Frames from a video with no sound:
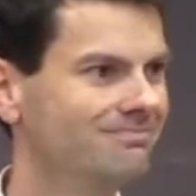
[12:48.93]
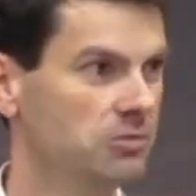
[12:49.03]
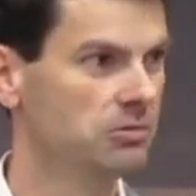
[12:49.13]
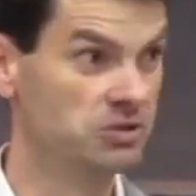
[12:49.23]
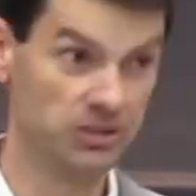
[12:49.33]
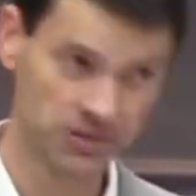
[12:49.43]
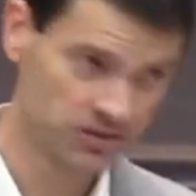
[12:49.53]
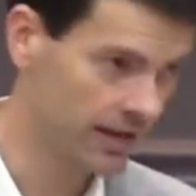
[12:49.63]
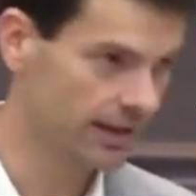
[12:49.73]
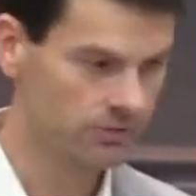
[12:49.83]
Jesus
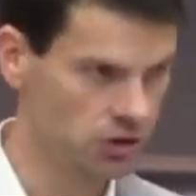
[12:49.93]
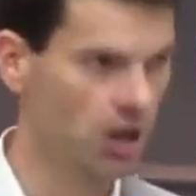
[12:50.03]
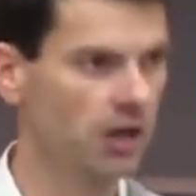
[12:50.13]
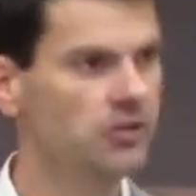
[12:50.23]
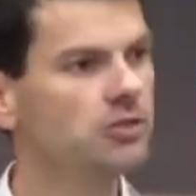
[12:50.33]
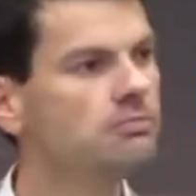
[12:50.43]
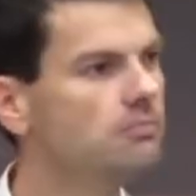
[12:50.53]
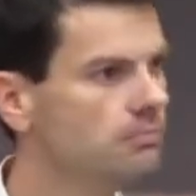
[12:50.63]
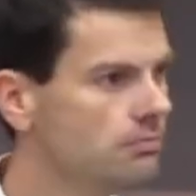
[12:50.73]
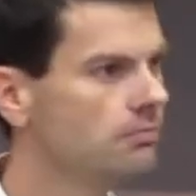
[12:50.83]
said it, judge
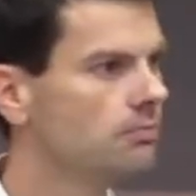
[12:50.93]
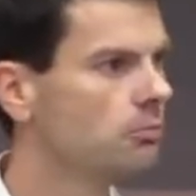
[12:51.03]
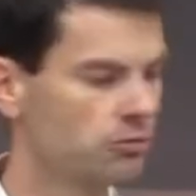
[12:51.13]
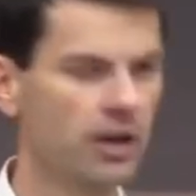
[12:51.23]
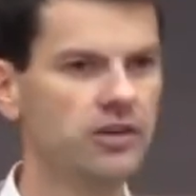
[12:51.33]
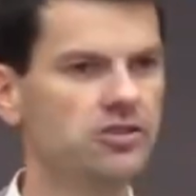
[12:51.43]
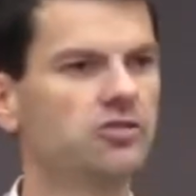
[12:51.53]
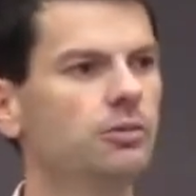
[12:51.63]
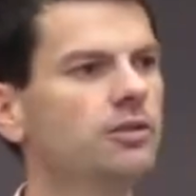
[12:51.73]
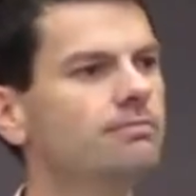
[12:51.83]
with right
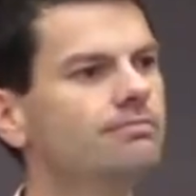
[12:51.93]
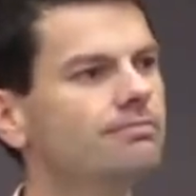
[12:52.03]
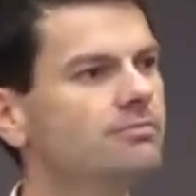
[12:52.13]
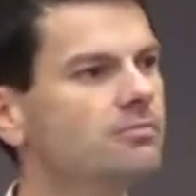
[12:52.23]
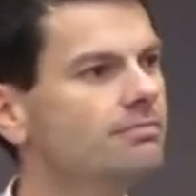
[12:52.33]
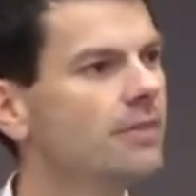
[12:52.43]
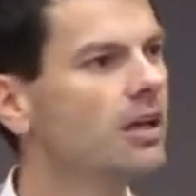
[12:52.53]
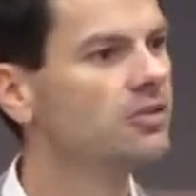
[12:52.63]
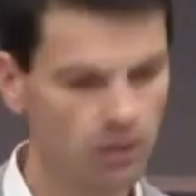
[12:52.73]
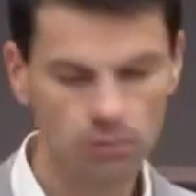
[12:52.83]
judgment.
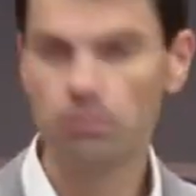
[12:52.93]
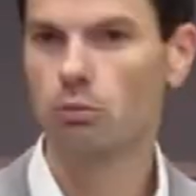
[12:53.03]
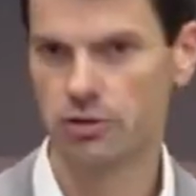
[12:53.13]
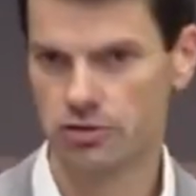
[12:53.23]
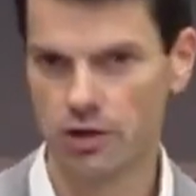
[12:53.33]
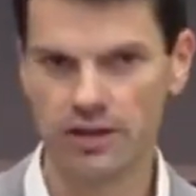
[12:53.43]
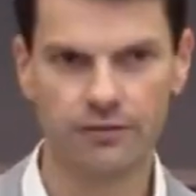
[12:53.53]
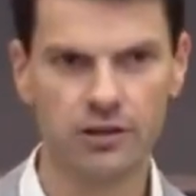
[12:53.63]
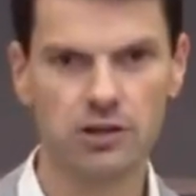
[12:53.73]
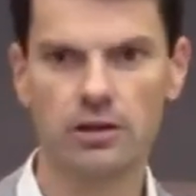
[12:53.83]
So, when you're trying to
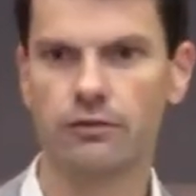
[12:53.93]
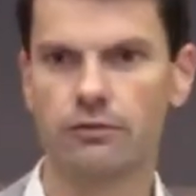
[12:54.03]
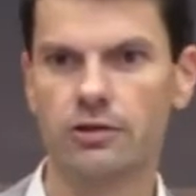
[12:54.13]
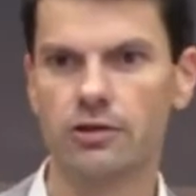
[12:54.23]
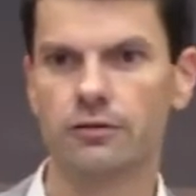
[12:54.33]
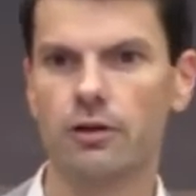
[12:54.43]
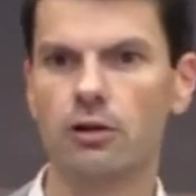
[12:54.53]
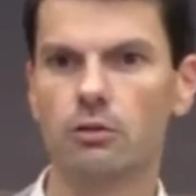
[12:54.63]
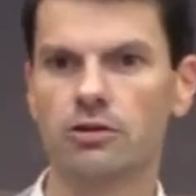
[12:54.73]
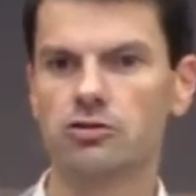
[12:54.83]
figure out friend or foe,
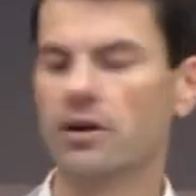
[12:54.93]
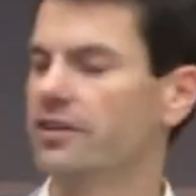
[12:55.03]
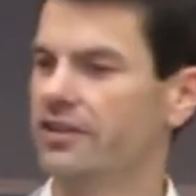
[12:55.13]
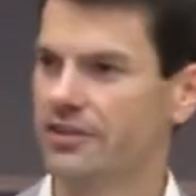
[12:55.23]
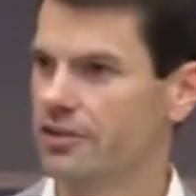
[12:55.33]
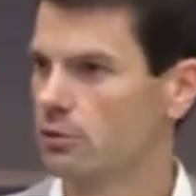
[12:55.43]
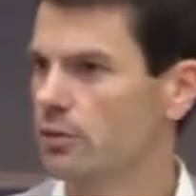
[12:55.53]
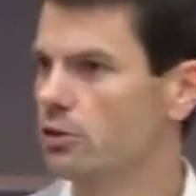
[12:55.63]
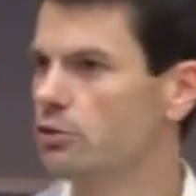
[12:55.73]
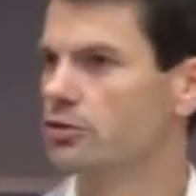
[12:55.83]
when you're trying to determine
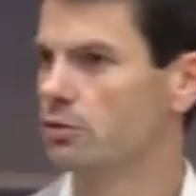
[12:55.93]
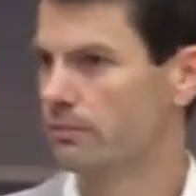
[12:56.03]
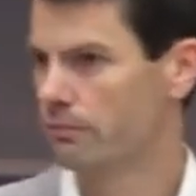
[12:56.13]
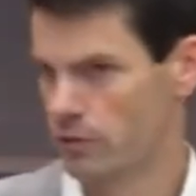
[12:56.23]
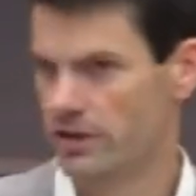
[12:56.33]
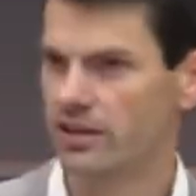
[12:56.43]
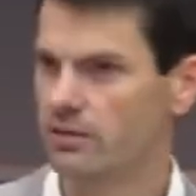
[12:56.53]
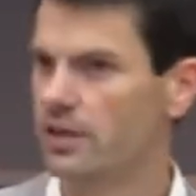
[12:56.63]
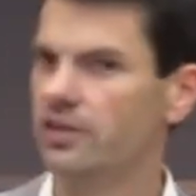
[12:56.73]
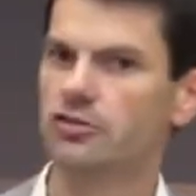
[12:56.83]
who's your friend in
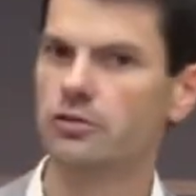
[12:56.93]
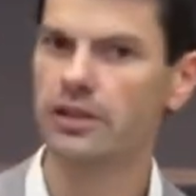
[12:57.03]
ministry,